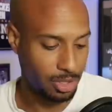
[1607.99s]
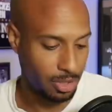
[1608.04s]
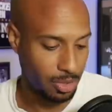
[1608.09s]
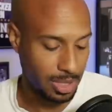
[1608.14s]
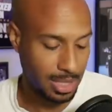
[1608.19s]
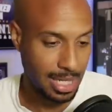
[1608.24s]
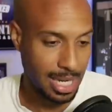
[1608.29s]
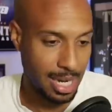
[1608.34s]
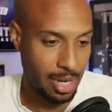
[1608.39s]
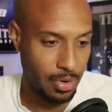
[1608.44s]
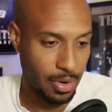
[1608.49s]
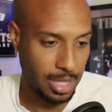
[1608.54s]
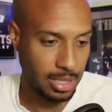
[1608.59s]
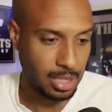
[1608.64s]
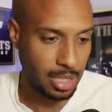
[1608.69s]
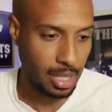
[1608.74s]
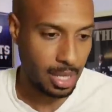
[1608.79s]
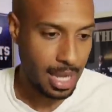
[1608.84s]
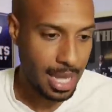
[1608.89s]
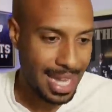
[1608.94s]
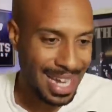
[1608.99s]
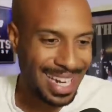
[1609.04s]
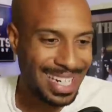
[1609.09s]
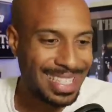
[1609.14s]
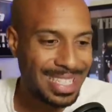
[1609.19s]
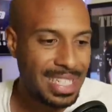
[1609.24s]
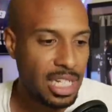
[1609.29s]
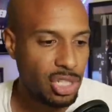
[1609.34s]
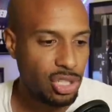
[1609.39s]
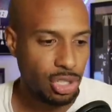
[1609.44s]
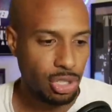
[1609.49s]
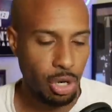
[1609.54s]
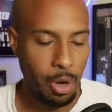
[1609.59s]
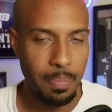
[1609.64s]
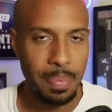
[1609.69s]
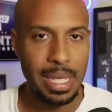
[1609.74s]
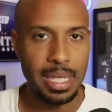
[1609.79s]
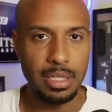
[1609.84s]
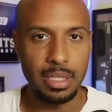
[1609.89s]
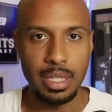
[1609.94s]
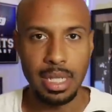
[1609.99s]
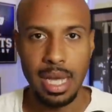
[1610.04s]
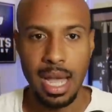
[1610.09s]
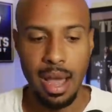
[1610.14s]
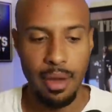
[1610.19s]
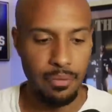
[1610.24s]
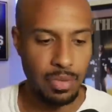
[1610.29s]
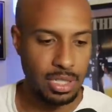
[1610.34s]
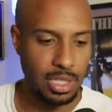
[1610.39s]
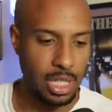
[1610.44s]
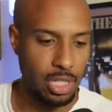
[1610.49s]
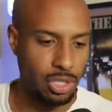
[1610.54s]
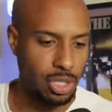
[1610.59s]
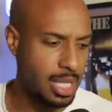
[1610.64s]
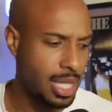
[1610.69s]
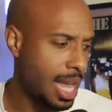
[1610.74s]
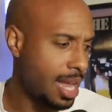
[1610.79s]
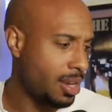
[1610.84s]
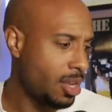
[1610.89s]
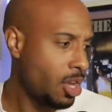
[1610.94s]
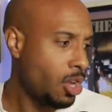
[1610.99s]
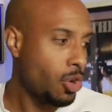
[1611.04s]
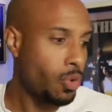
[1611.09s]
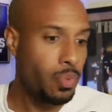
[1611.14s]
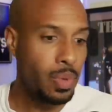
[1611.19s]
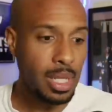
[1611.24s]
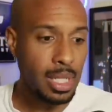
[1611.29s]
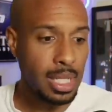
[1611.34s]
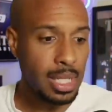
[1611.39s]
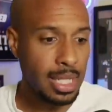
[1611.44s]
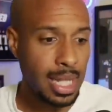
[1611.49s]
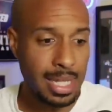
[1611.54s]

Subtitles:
So it's an interesting additional piece of the conversation that really,